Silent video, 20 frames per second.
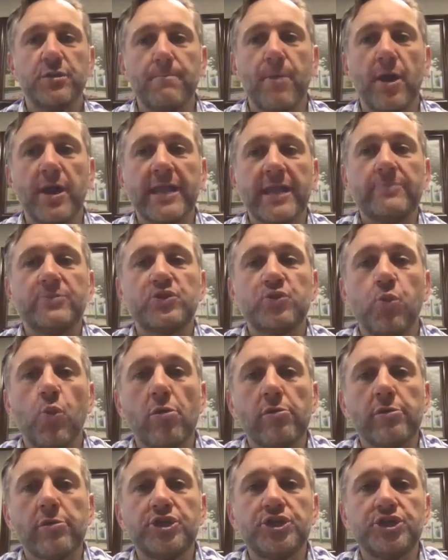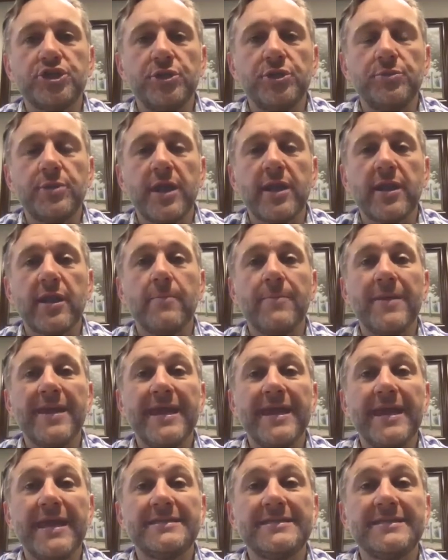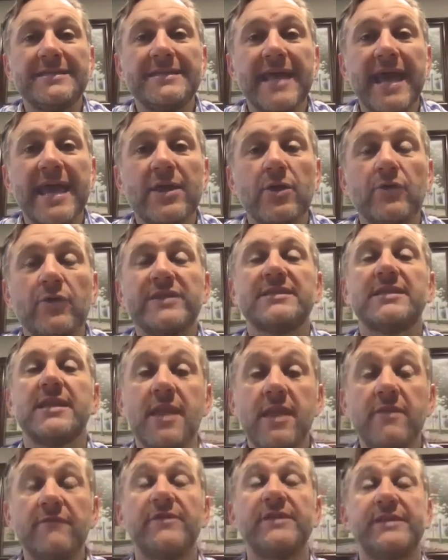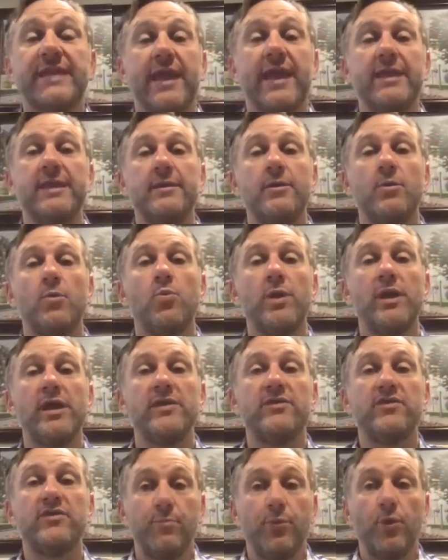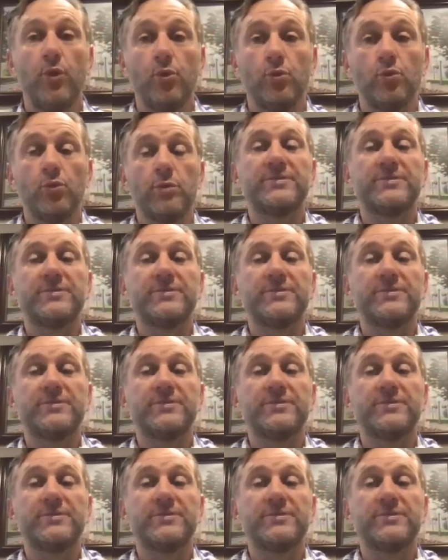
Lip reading: My name's Warren Shute and I'm here today on this lovely day with Paul.